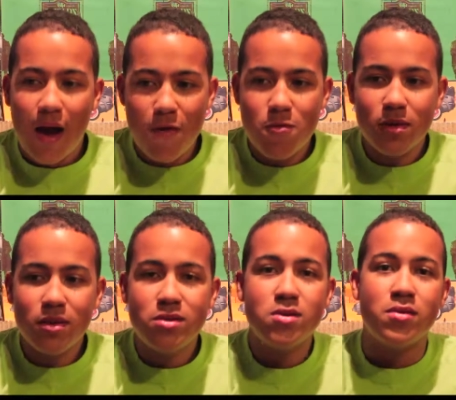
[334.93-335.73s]
I
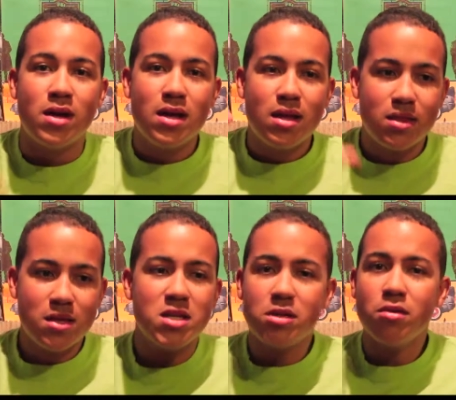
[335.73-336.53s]
really do.
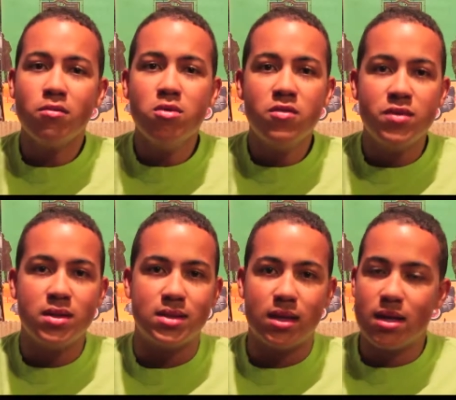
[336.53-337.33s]
These three
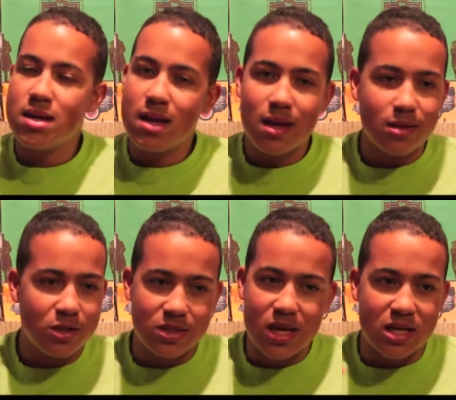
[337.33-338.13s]
movies
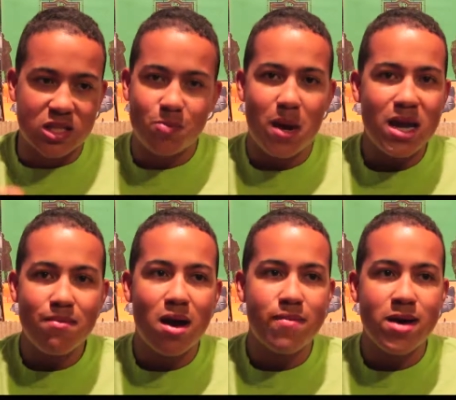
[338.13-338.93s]
just expanded
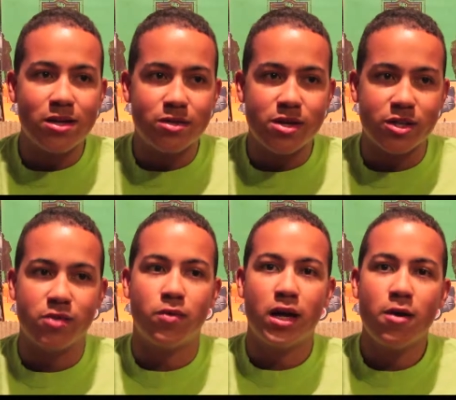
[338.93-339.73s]
my
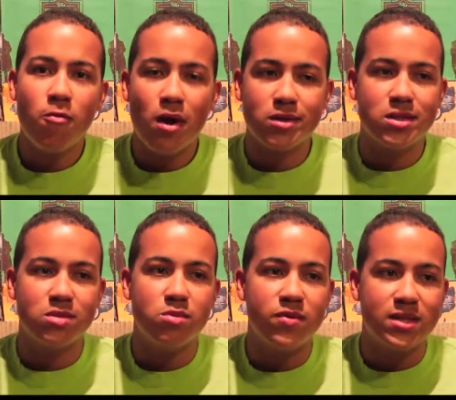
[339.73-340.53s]
imagination. When I watched
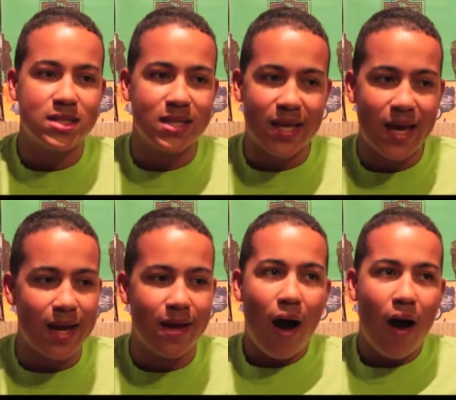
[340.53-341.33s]
these movies as a
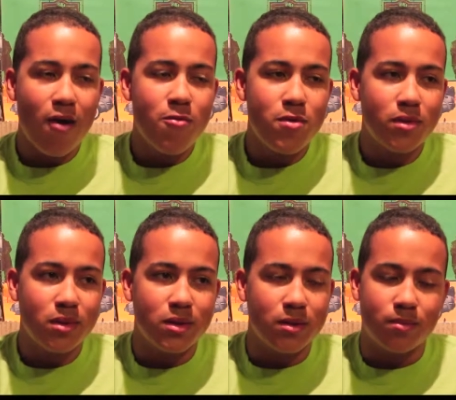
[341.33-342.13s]
kid, I
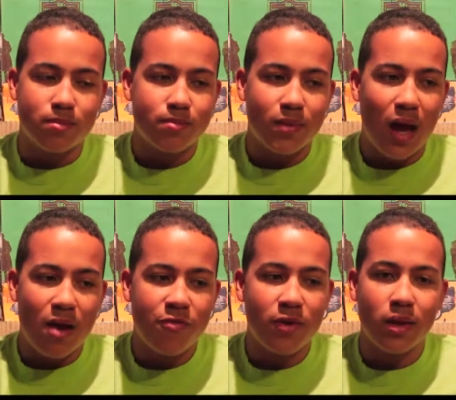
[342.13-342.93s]

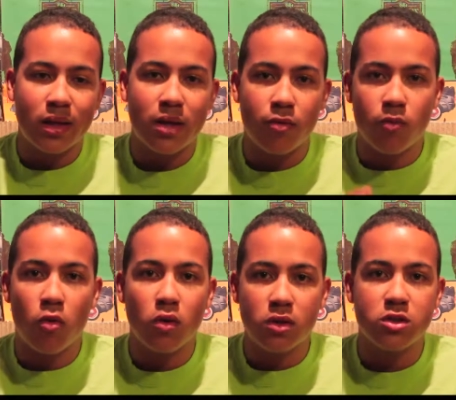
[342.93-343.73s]
felt like they were
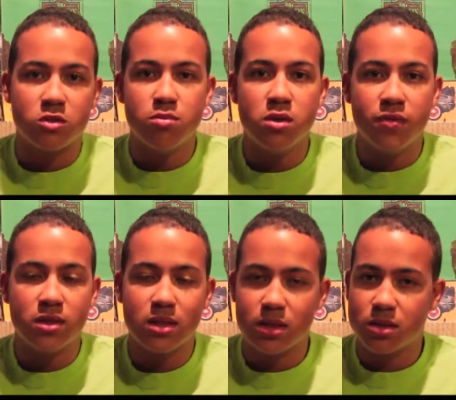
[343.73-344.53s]
more than just
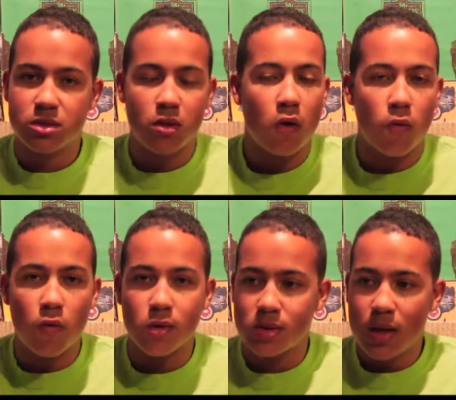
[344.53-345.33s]
movies, like Star
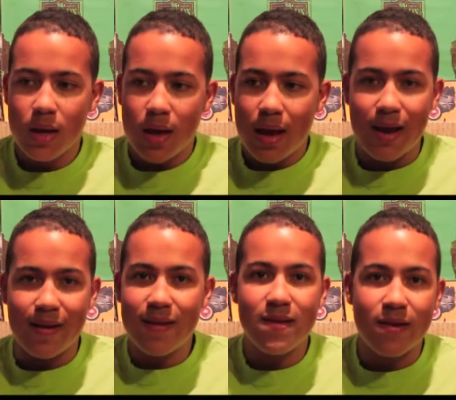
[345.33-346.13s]
Wars and
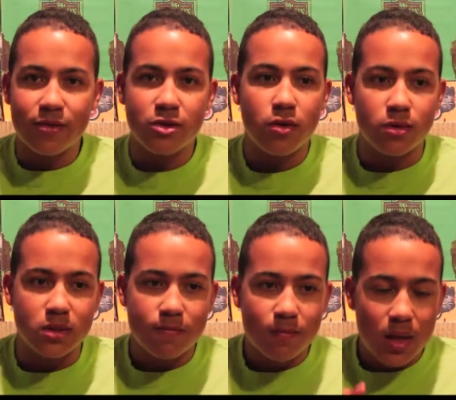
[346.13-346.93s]
Indiana Jones.